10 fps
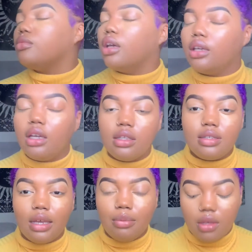Again,
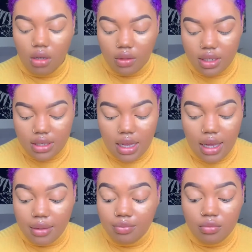same thing on this
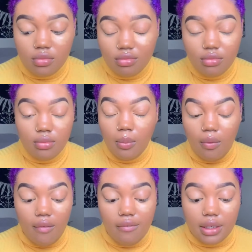side.
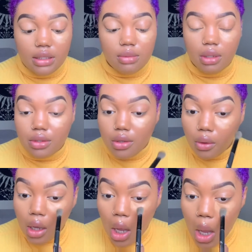Fucking smells so
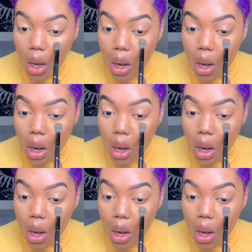good.